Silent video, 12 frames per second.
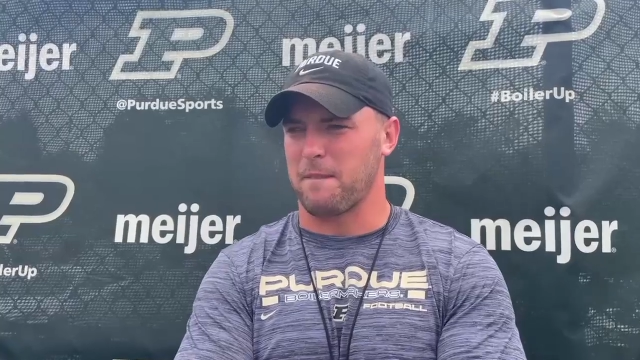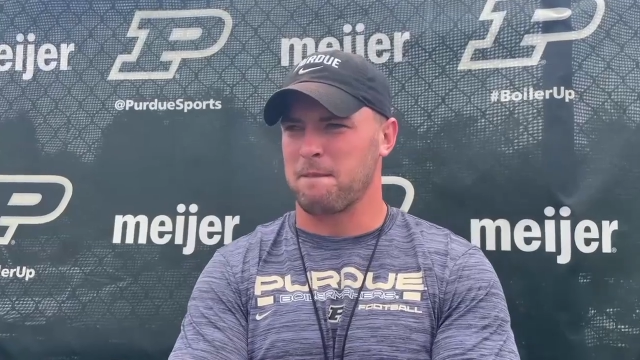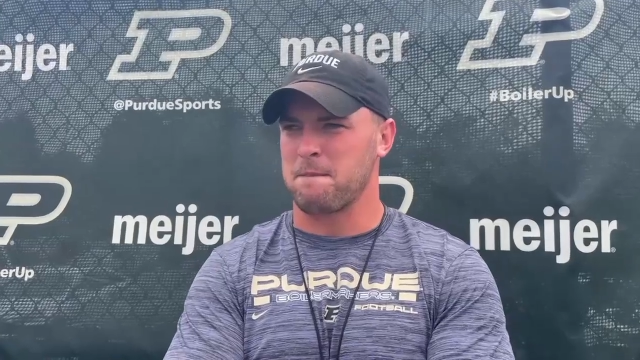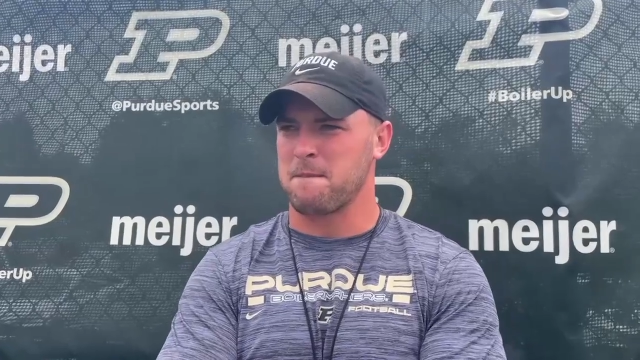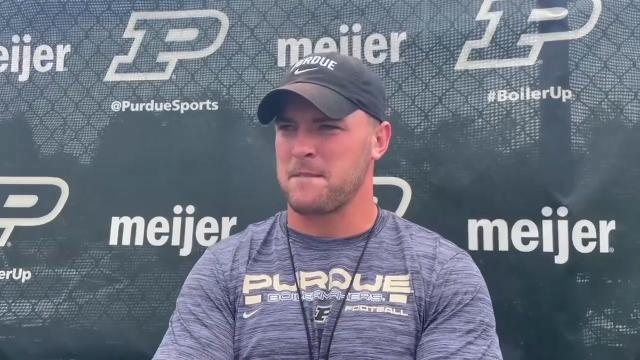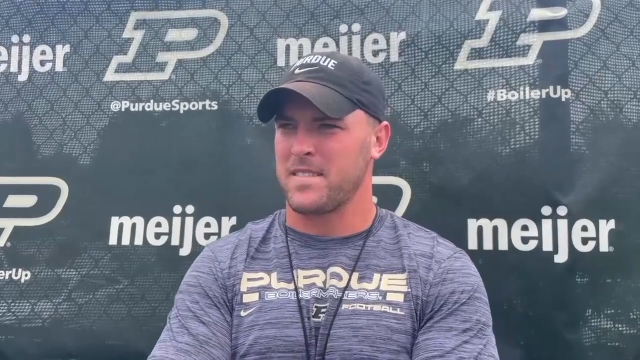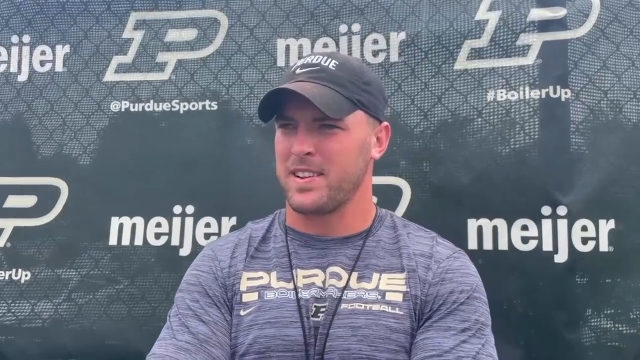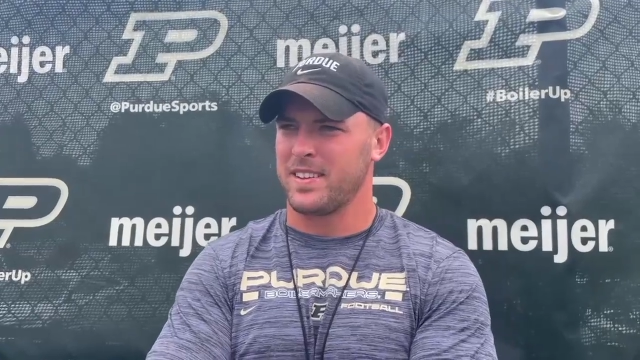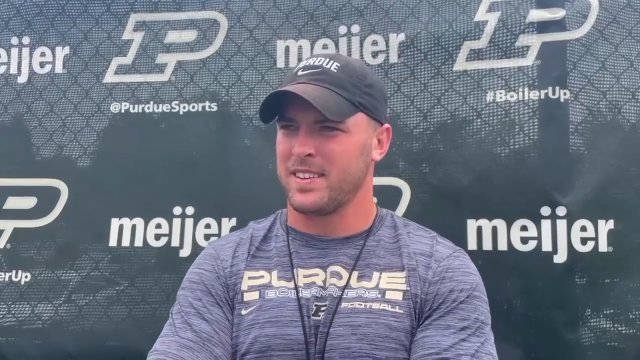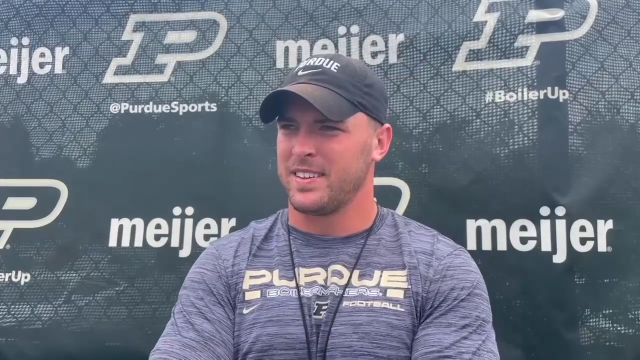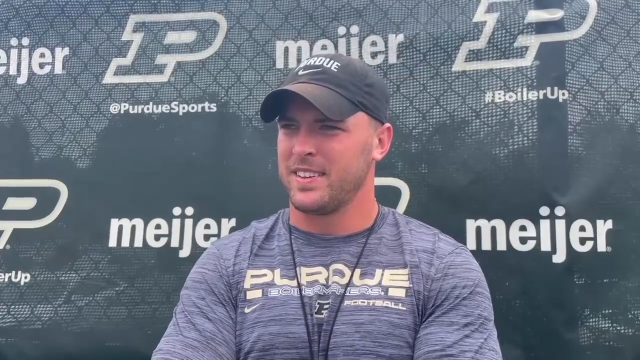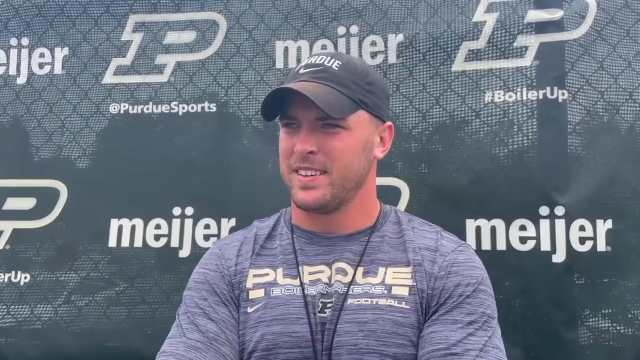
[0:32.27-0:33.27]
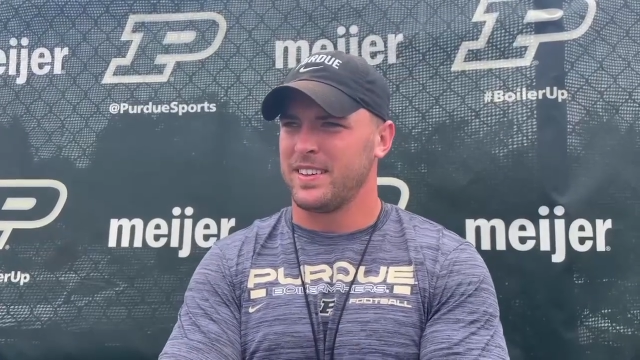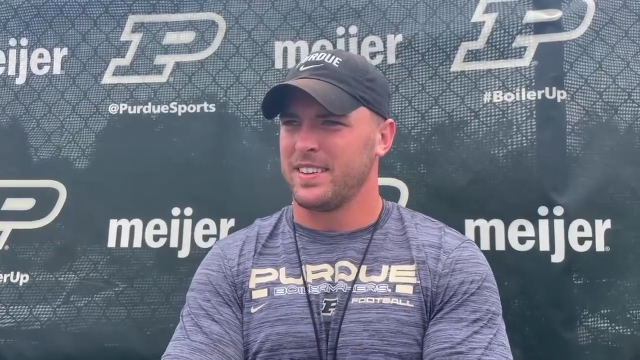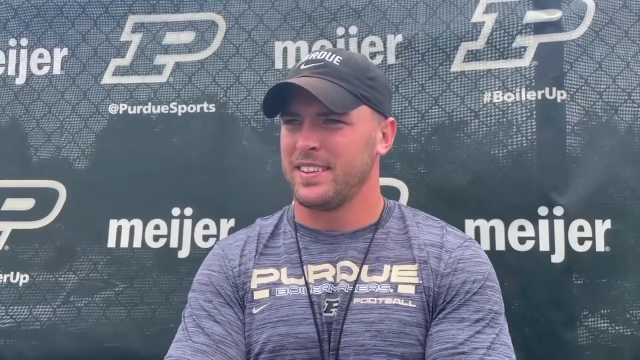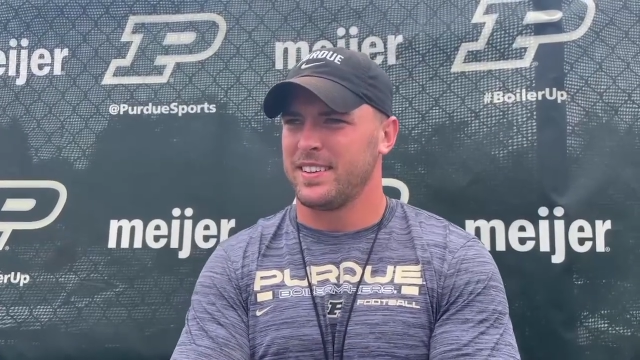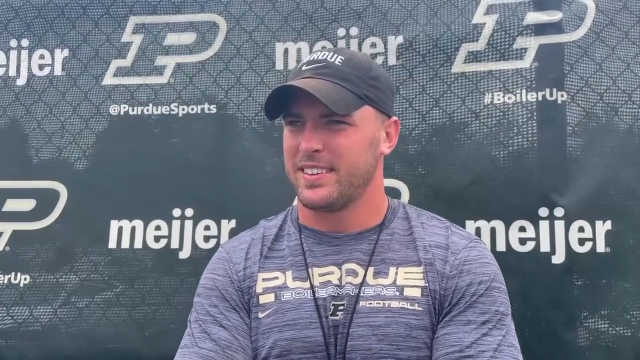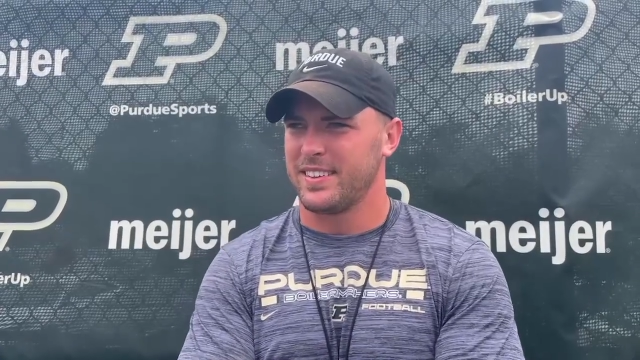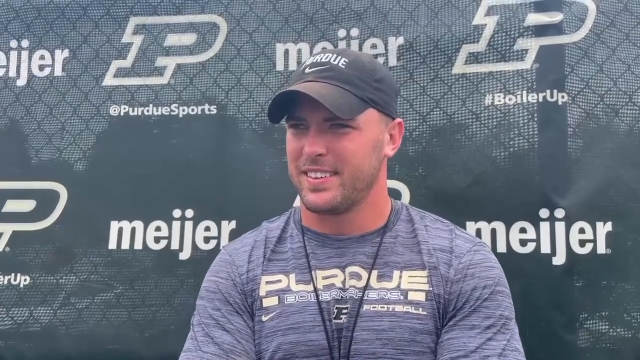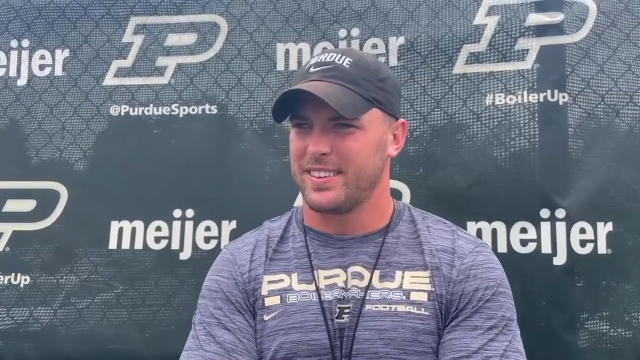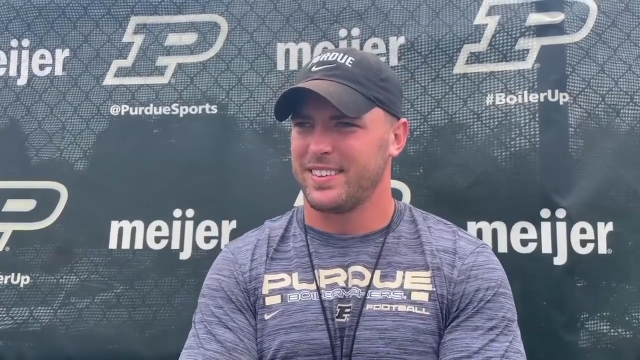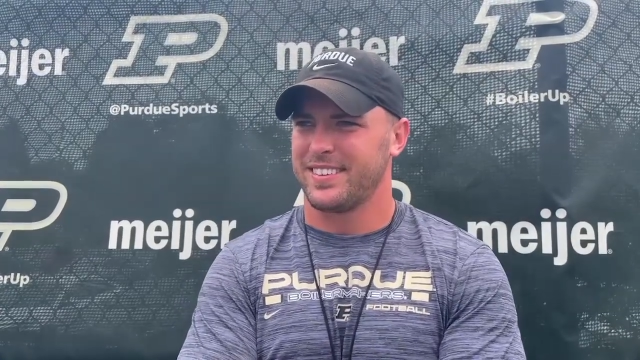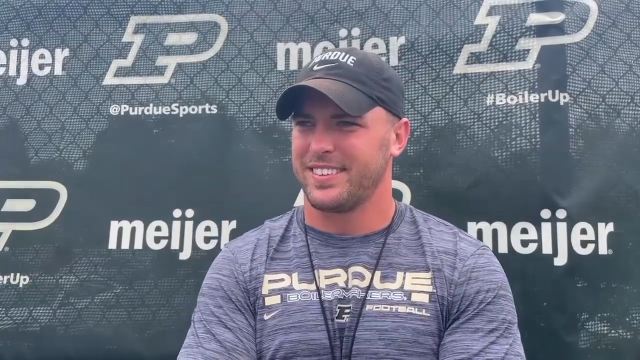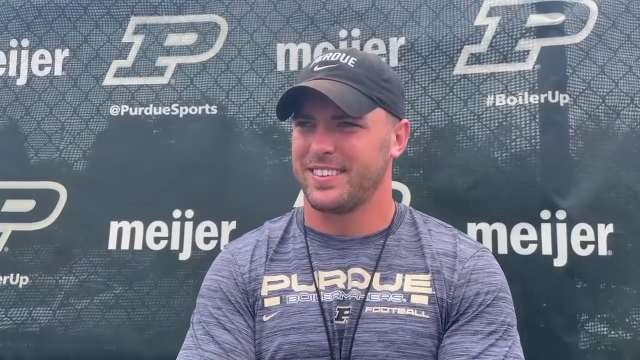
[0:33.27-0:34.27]
Can you, can you just talk a little bit about those
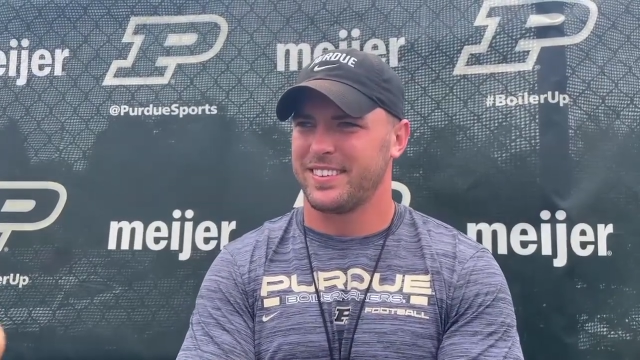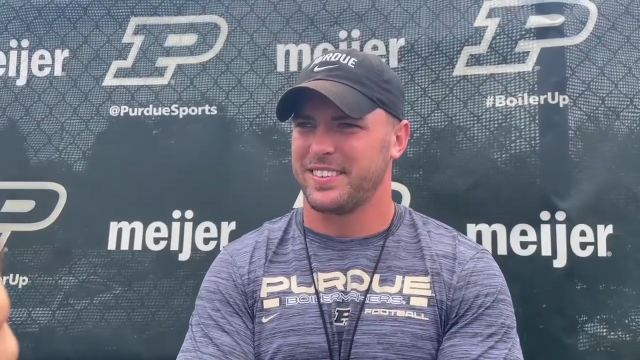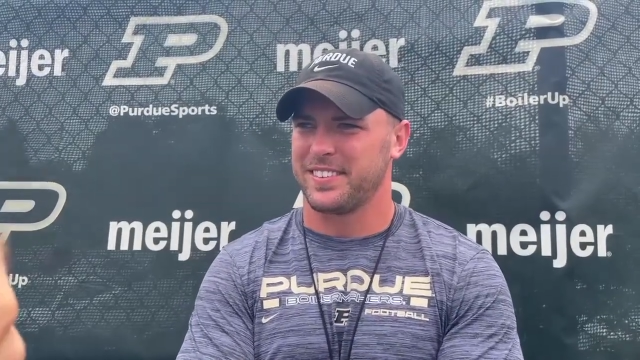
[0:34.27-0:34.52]
two spots,